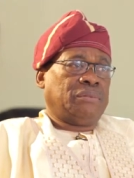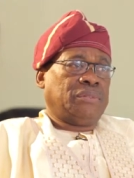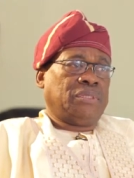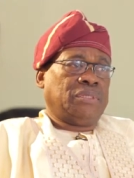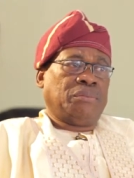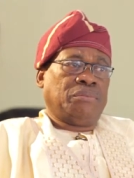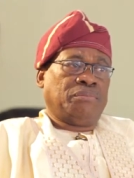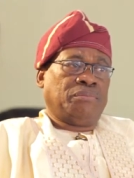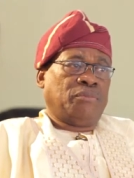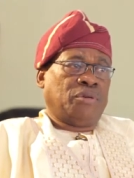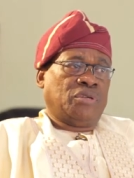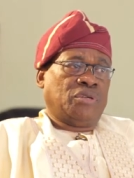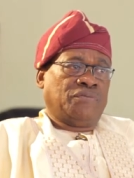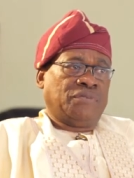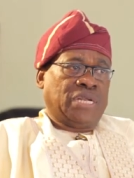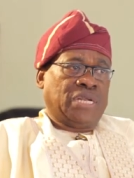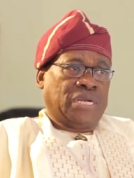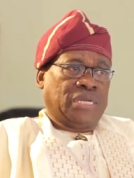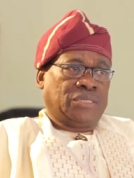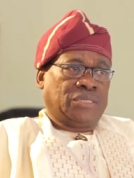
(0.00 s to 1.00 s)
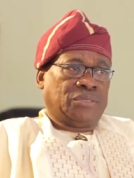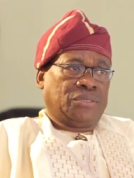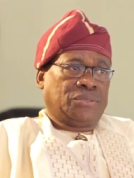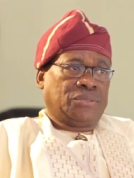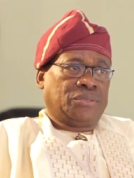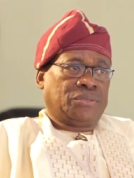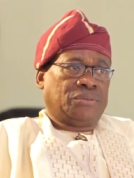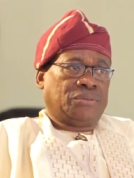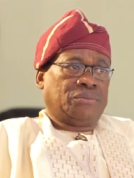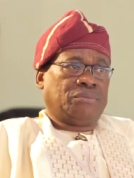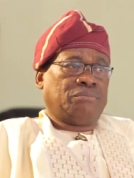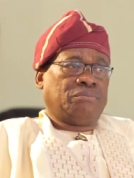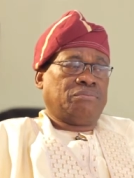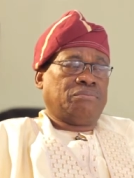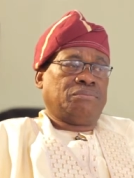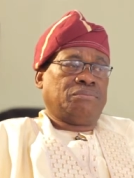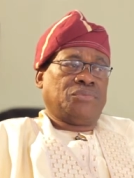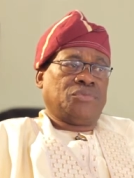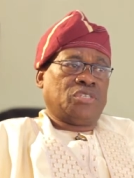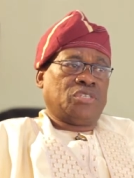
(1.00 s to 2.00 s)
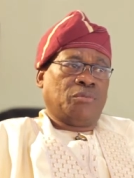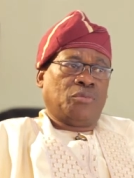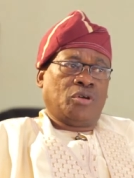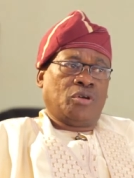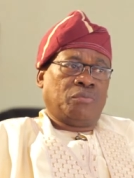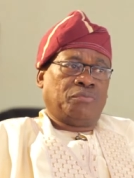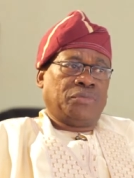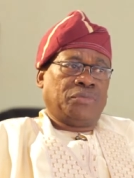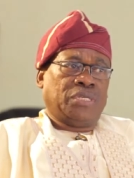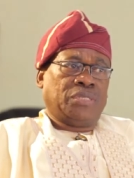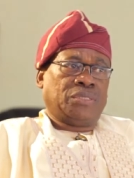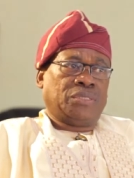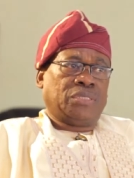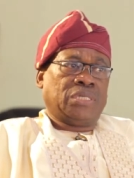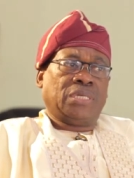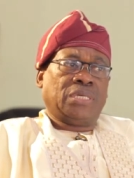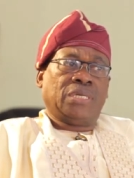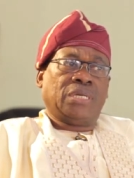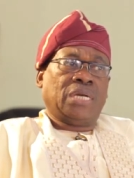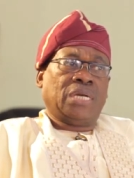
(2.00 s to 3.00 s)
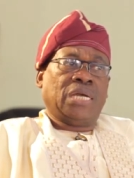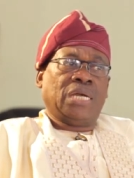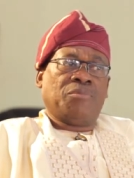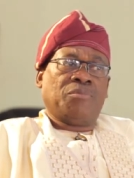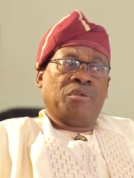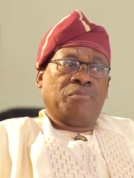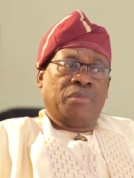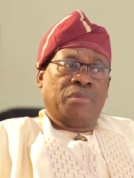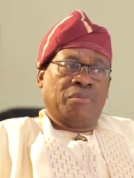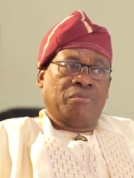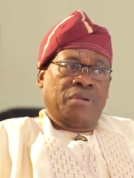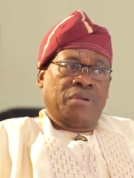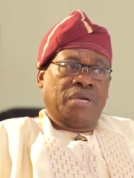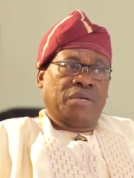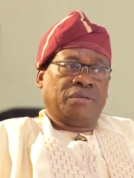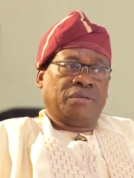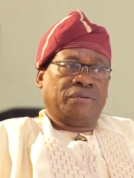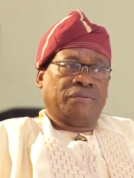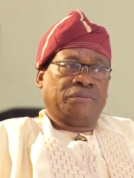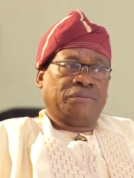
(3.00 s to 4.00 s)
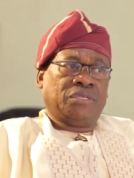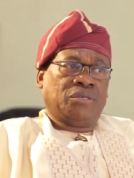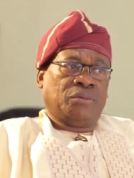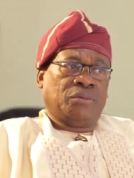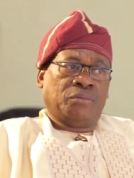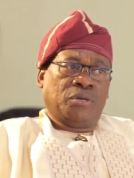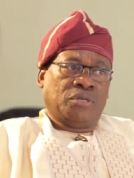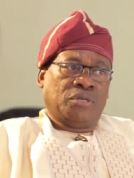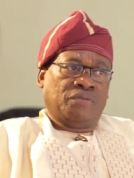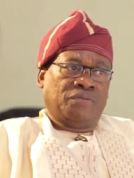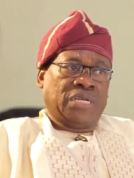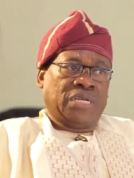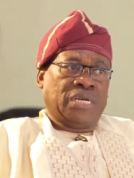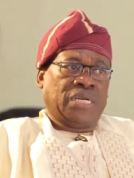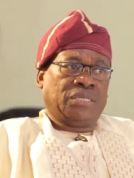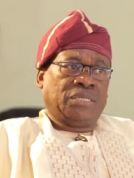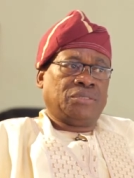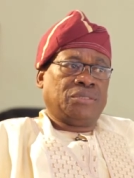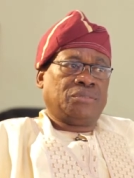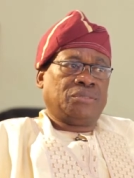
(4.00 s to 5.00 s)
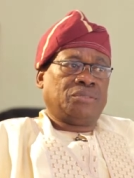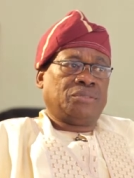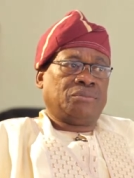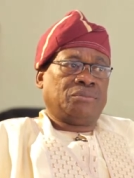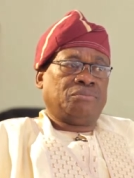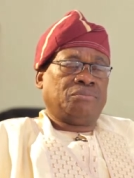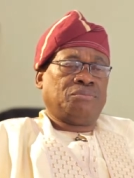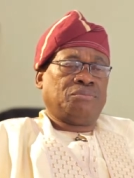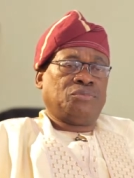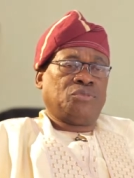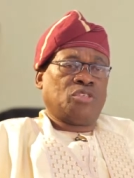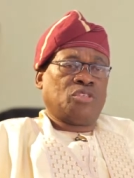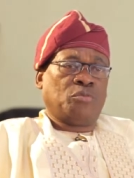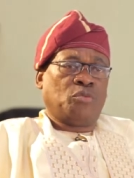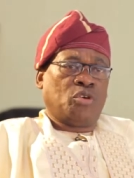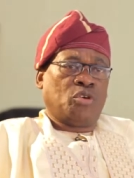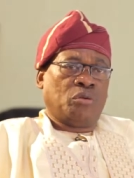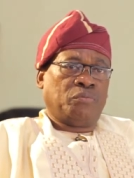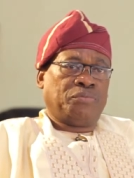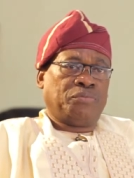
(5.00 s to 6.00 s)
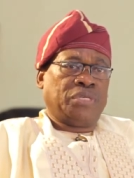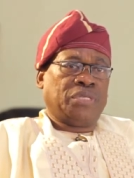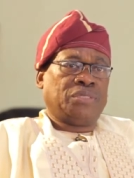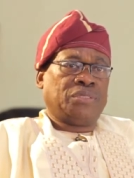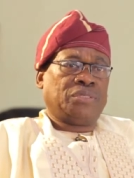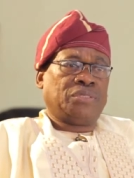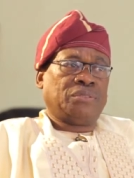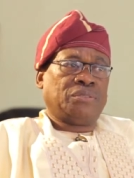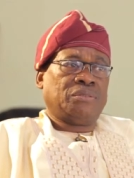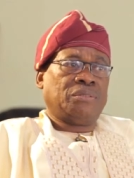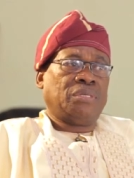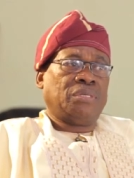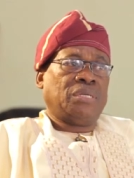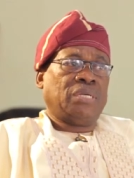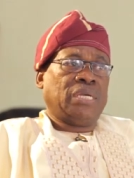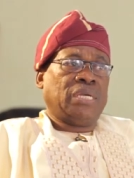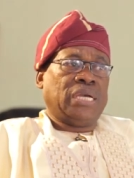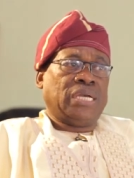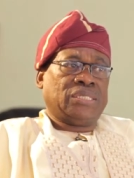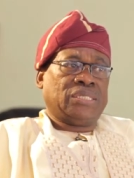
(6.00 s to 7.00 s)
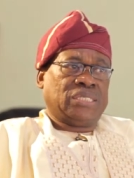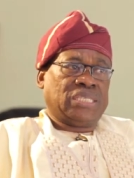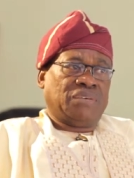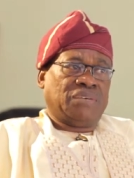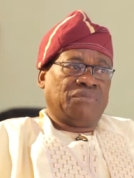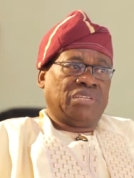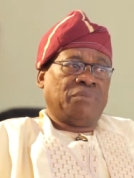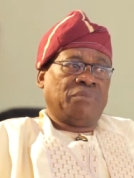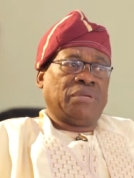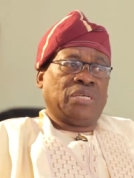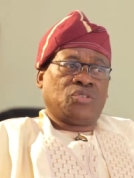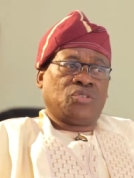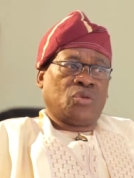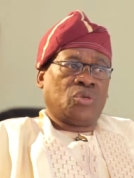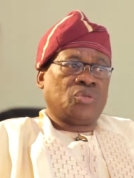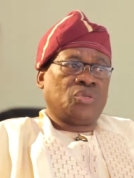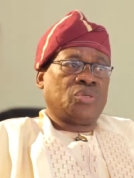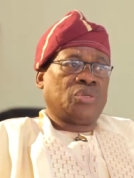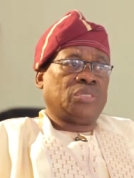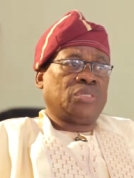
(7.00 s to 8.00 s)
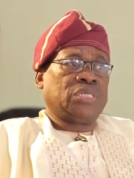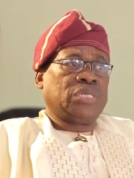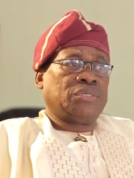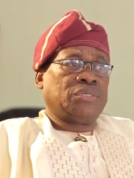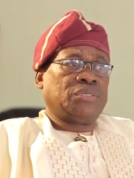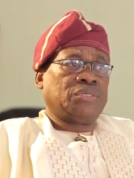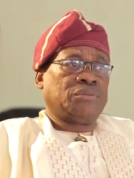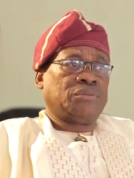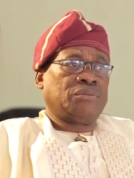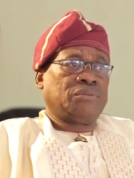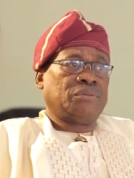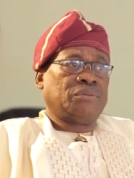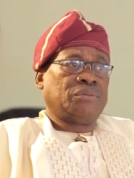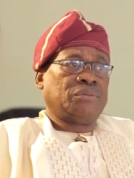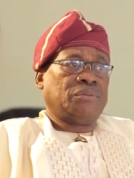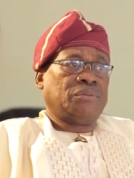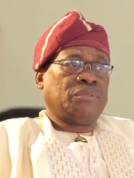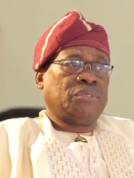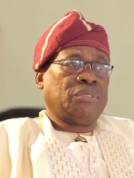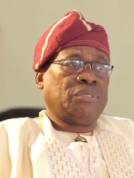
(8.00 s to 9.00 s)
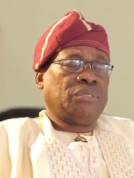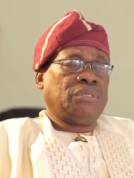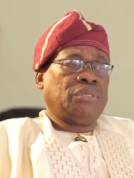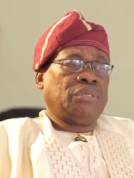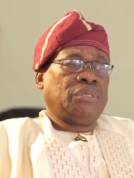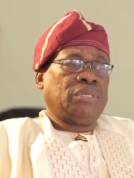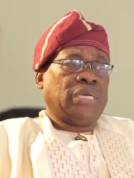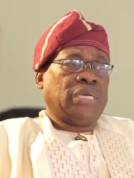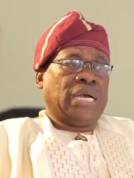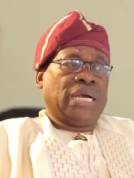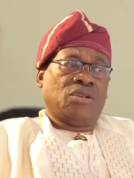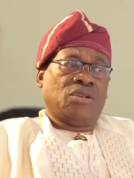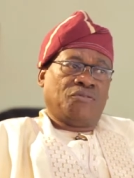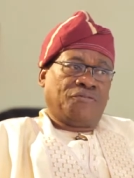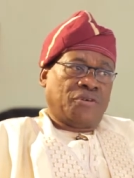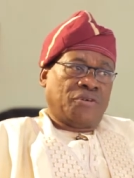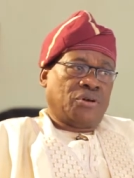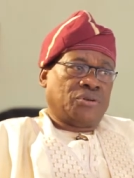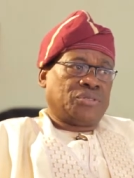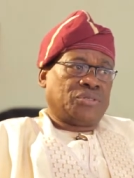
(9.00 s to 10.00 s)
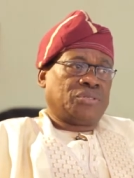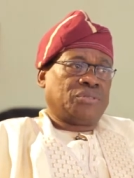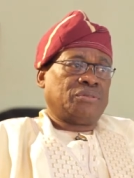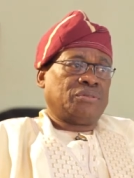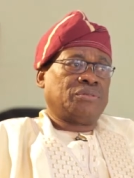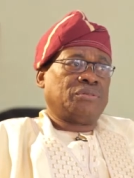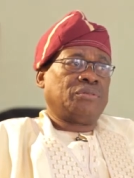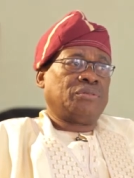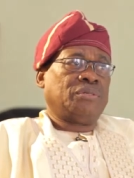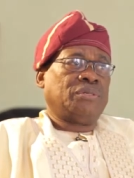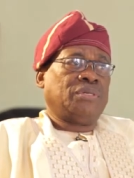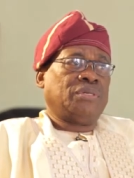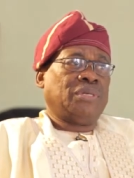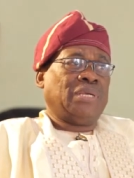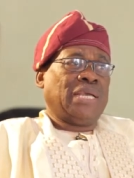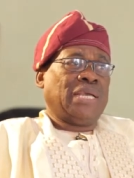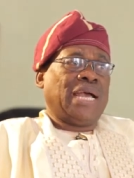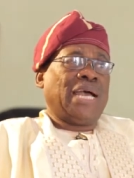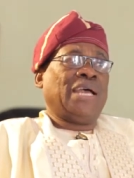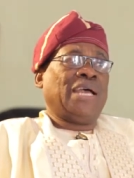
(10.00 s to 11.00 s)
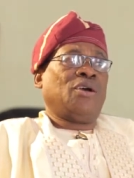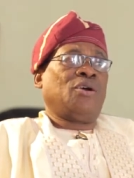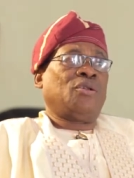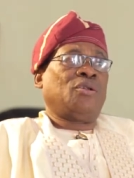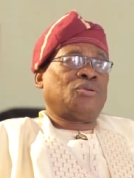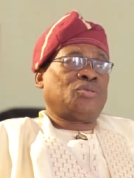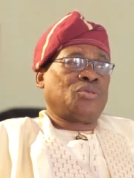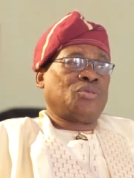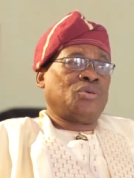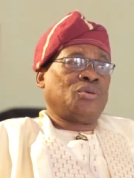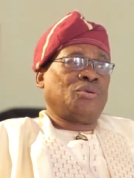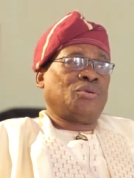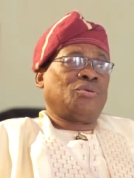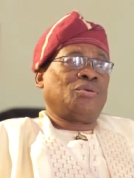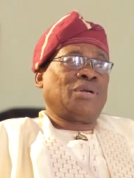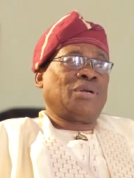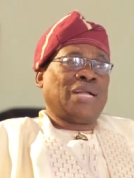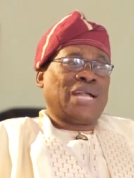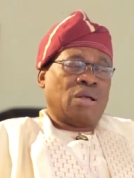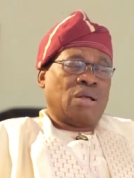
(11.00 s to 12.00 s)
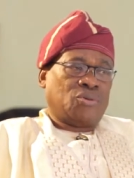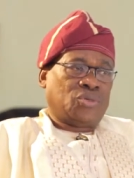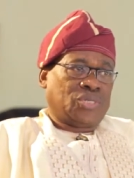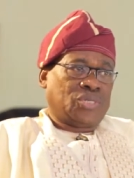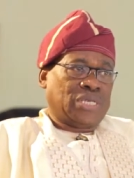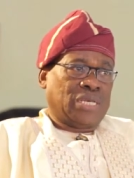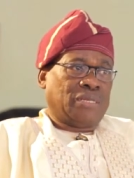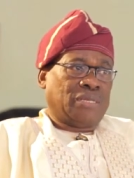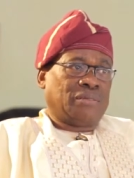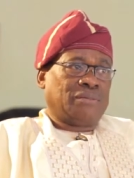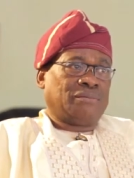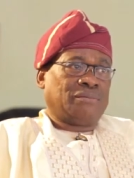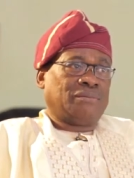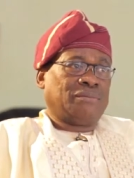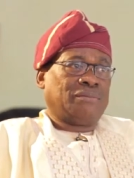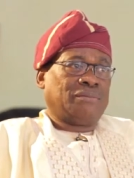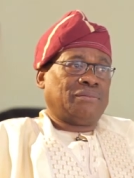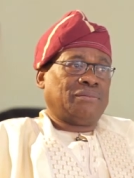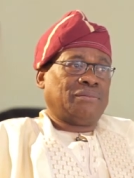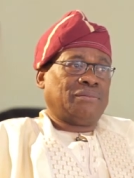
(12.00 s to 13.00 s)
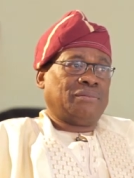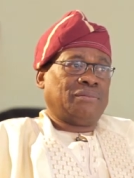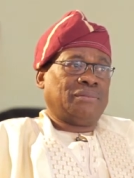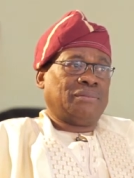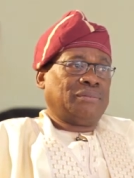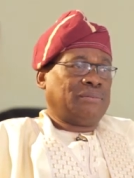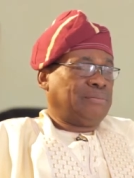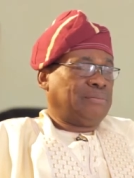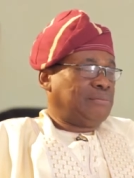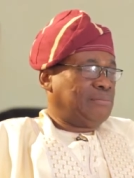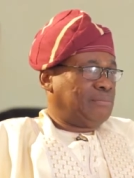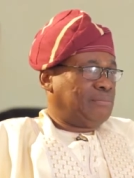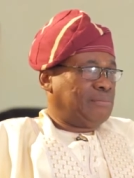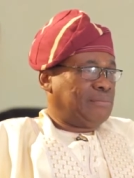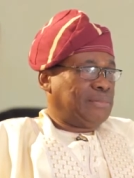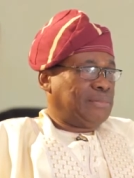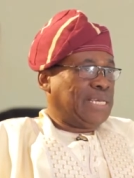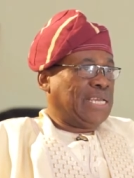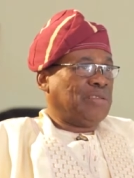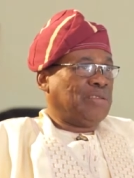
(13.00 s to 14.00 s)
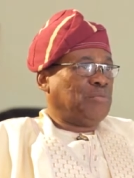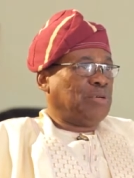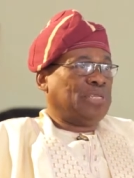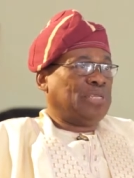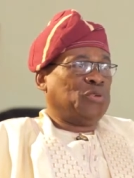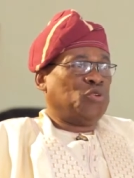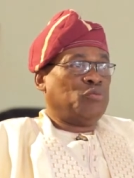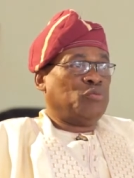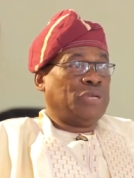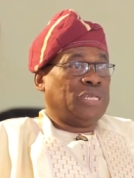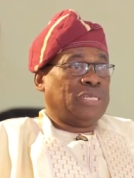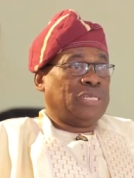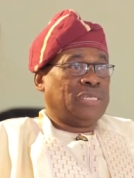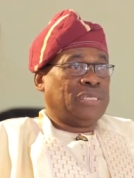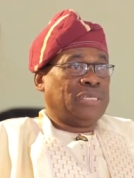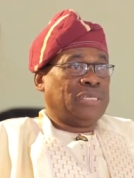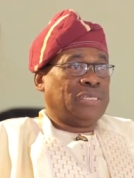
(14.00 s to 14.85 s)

the board of directors. Some companies I am a member of the board of directors. Some companies I serve them as consultant. And of course, I also counsel anybody who may need